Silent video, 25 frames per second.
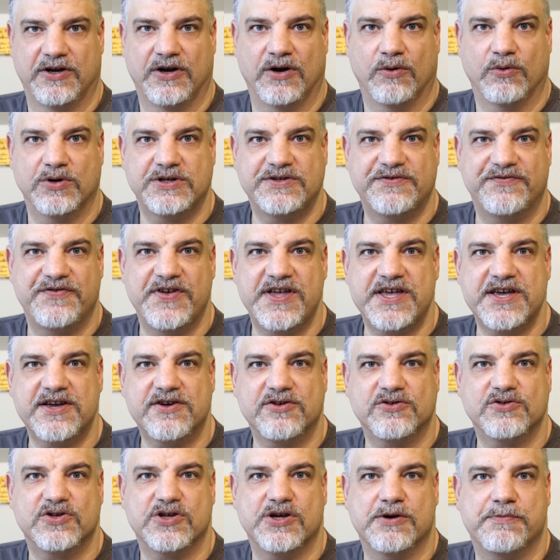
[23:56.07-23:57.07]
Which
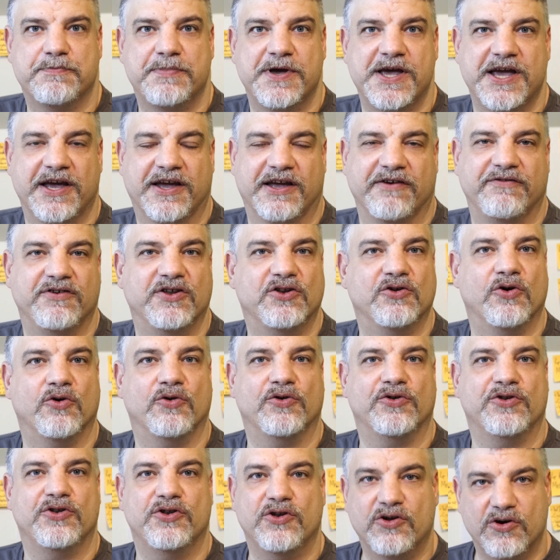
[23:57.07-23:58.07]
vehicle do you pick if you
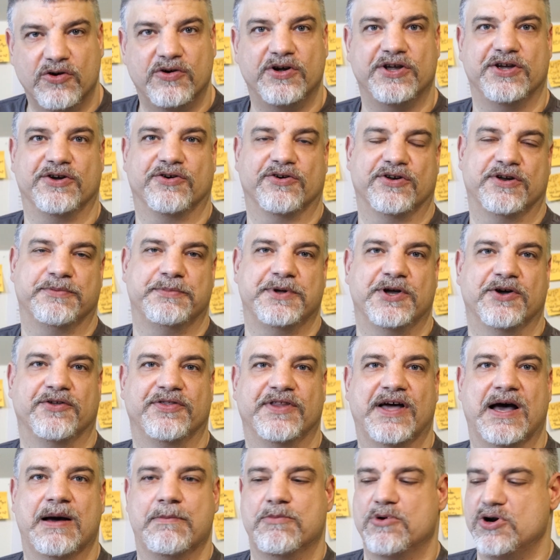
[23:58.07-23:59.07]
don't know you're going to be on
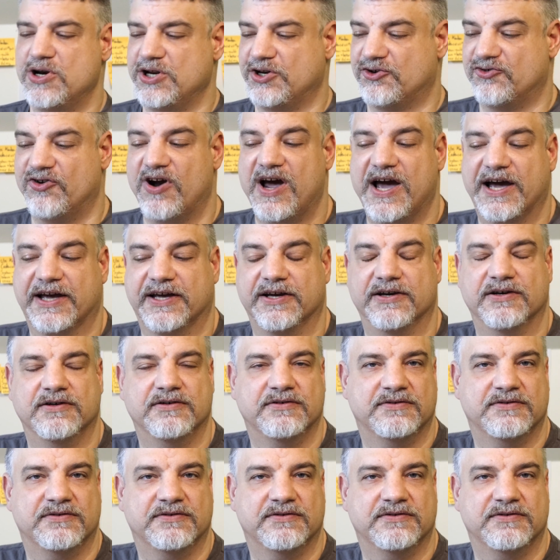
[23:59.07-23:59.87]
that muddy track?